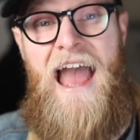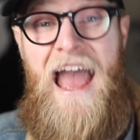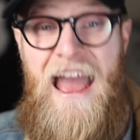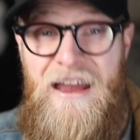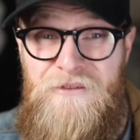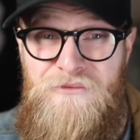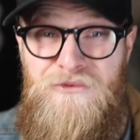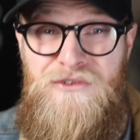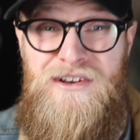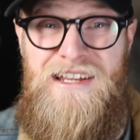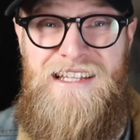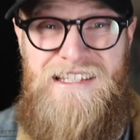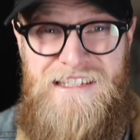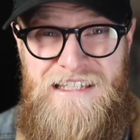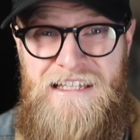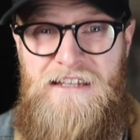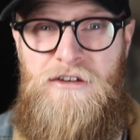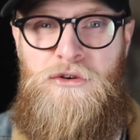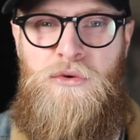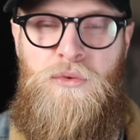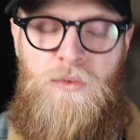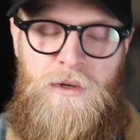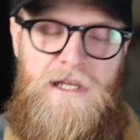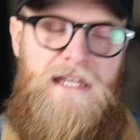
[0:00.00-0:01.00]
every
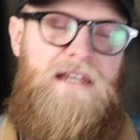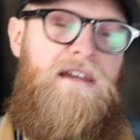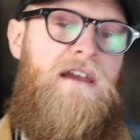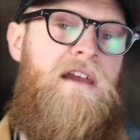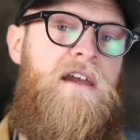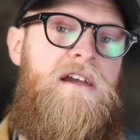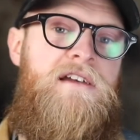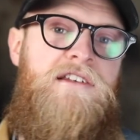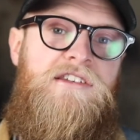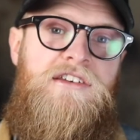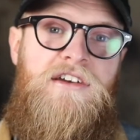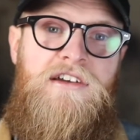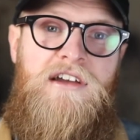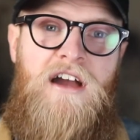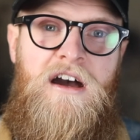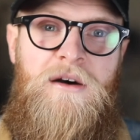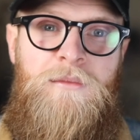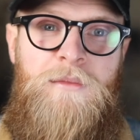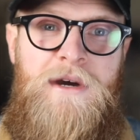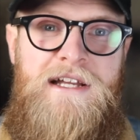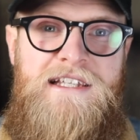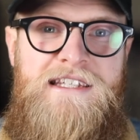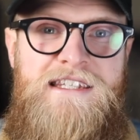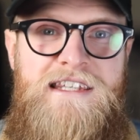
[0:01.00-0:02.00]
single week. So I
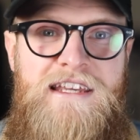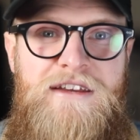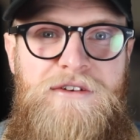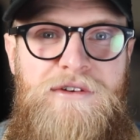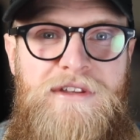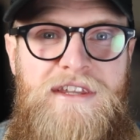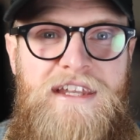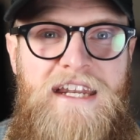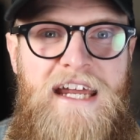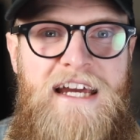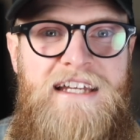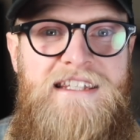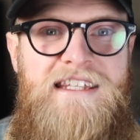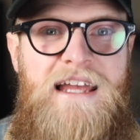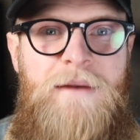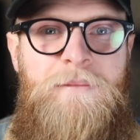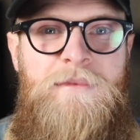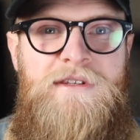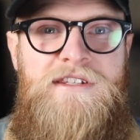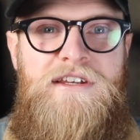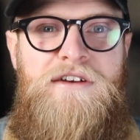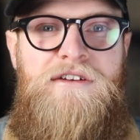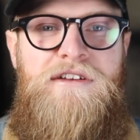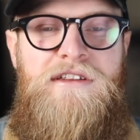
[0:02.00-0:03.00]
can't wait to see you in the next
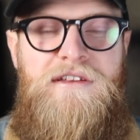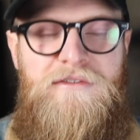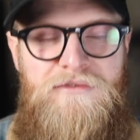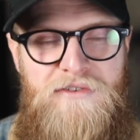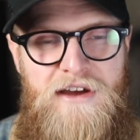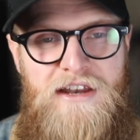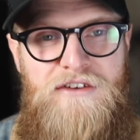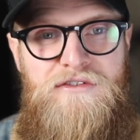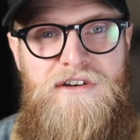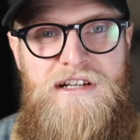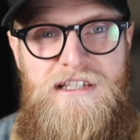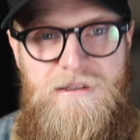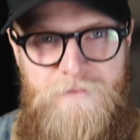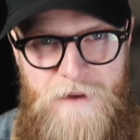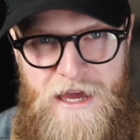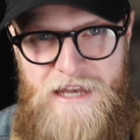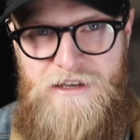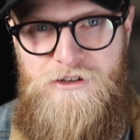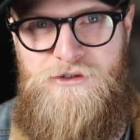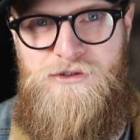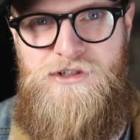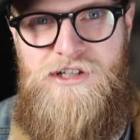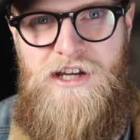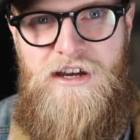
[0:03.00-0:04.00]
episode of the Fenrir
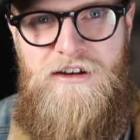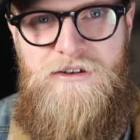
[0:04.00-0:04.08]
Spaniel Show.